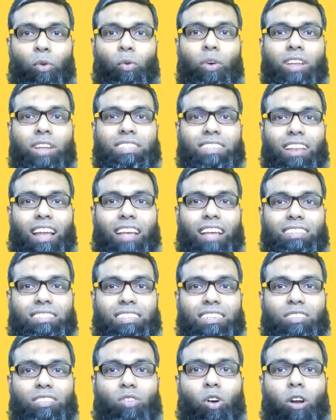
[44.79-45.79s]
which
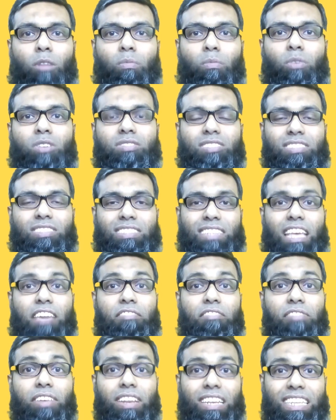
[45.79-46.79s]
lasted almost
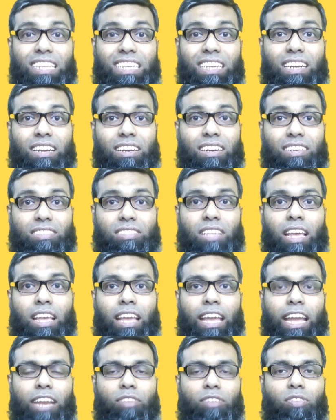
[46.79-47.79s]
7 years,
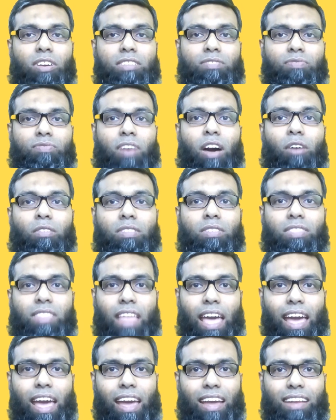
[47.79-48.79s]
it was found
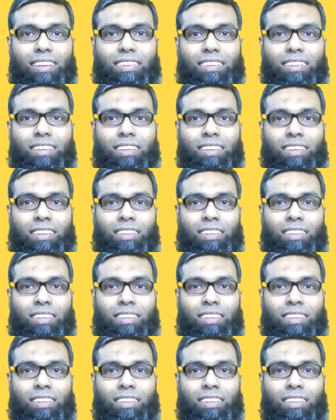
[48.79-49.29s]
that